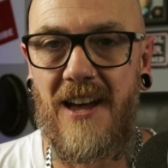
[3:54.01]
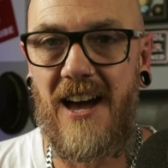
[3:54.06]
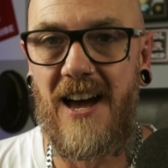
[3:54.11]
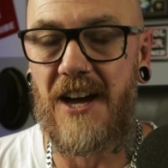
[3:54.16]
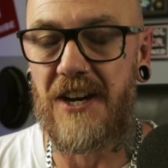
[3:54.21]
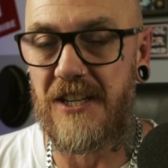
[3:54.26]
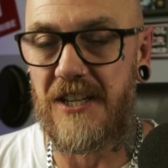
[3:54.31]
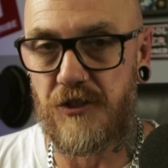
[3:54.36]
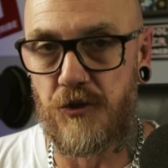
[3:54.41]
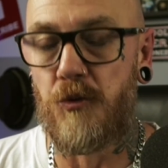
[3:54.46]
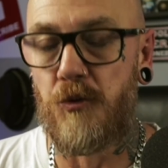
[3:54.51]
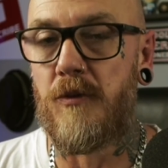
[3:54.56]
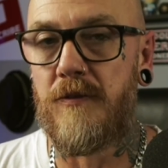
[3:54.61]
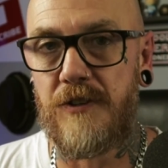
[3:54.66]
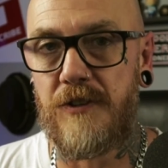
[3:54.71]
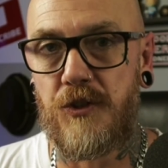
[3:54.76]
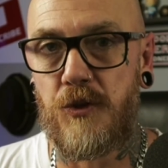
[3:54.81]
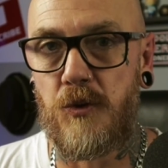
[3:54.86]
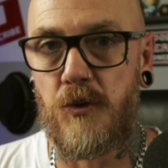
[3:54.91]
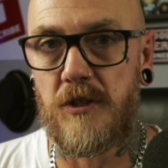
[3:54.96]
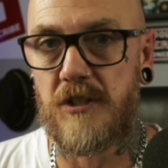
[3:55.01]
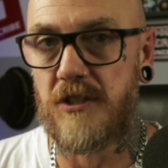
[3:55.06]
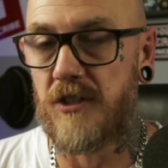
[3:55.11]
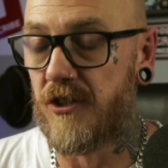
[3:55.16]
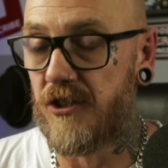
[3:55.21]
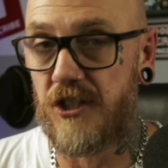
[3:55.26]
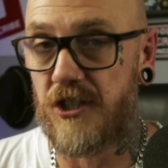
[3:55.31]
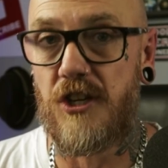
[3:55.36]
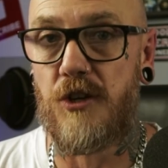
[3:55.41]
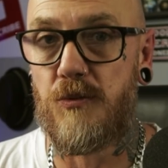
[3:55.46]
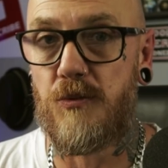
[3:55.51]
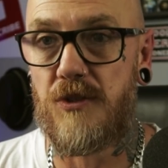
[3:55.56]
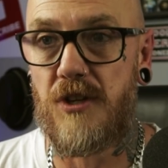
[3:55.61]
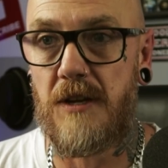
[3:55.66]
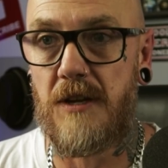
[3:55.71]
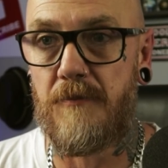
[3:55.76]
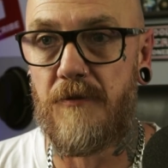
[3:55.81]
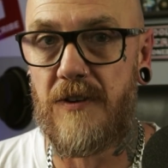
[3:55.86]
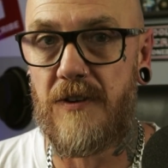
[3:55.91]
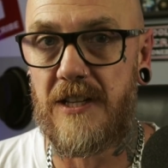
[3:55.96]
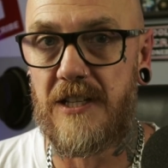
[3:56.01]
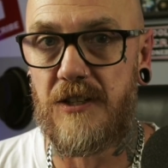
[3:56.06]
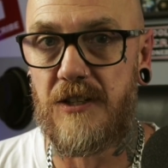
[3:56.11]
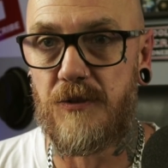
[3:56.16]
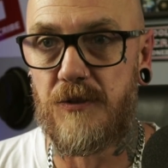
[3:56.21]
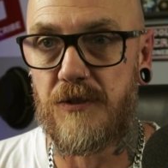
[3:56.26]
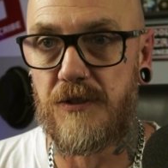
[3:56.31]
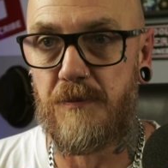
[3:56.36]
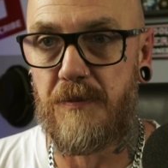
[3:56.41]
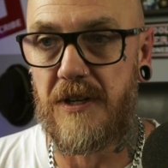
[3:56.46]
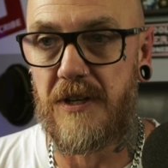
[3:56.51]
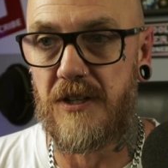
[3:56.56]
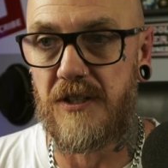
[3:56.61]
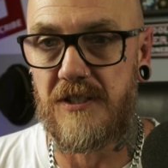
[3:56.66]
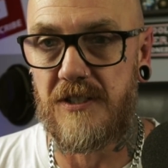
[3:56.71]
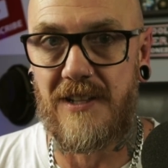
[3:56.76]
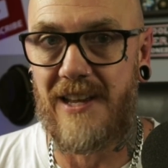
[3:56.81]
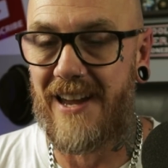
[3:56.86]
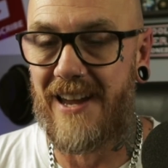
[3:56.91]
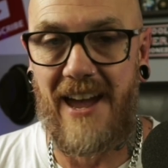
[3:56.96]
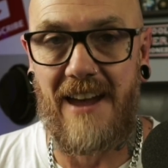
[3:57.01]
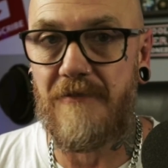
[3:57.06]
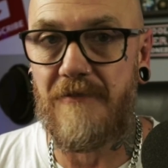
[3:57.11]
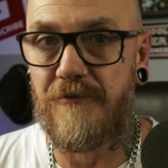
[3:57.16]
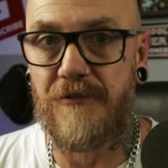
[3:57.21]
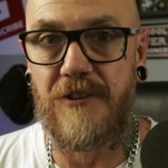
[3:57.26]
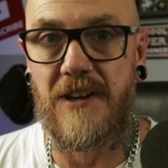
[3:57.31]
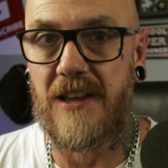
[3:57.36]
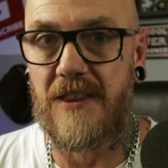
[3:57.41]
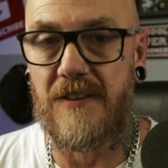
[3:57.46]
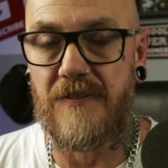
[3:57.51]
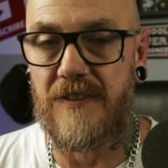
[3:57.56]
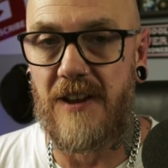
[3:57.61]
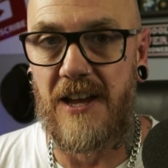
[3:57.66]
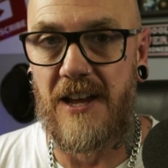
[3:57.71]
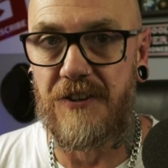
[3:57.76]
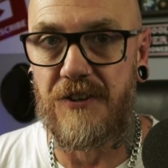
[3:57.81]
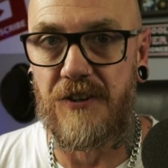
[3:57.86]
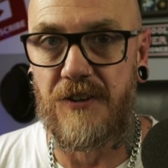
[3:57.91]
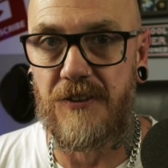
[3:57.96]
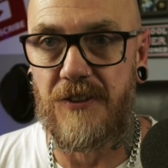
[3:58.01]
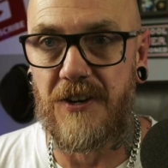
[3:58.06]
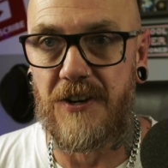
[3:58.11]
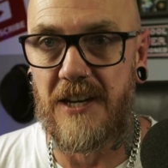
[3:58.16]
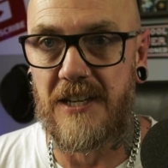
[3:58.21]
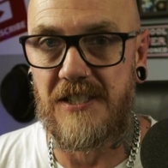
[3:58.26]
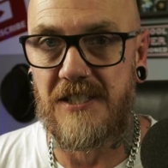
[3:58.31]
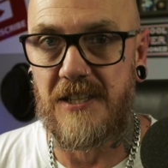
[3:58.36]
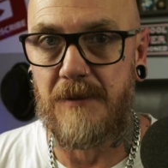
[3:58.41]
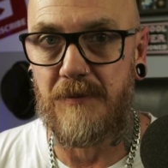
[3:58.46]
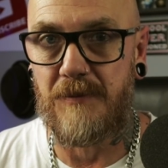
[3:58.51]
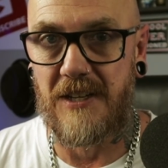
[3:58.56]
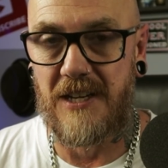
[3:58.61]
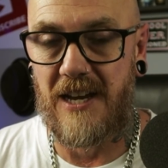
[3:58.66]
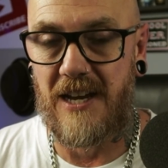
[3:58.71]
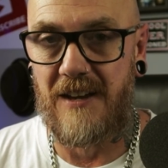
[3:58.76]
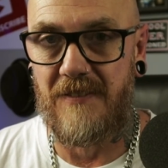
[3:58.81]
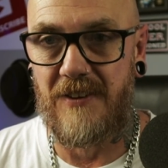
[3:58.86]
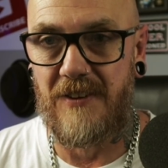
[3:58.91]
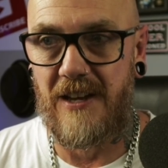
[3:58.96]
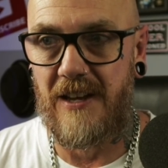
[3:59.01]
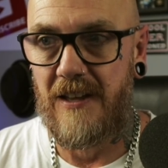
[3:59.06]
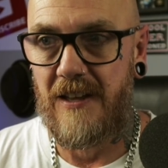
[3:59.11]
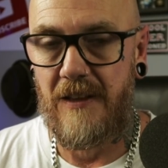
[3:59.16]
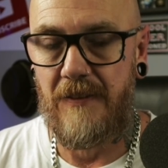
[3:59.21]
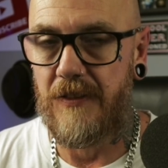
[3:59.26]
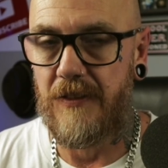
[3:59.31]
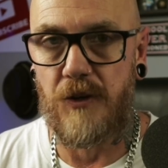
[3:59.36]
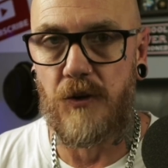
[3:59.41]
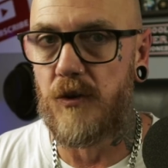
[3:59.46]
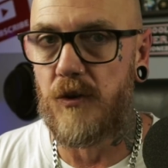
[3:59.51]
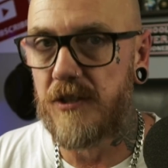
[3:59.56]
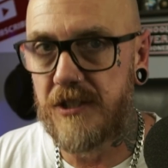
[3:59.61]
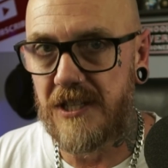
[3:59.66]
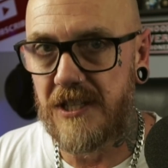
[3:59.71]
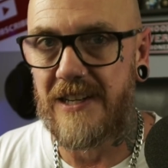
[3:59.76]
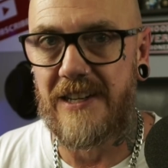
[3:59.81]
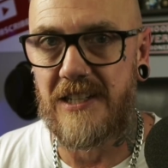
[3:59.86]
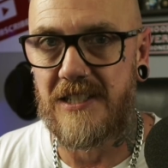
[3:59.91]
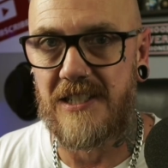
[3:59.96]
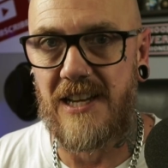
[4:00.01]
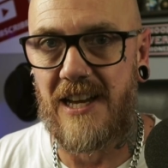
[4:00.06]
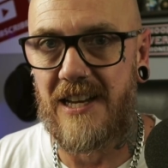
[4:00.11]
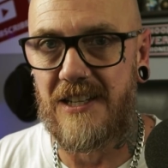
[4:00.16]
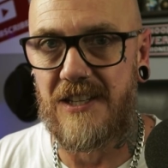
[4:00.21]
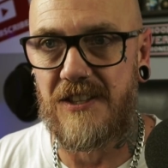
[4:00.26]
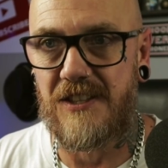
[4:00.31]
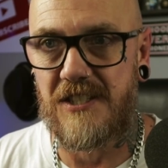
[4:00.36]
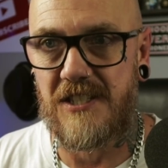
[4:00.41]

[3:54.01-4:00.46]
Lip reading: And he's overdosed on YouTube videos. Because like every other flat earther I seem to cover, they all say exactly the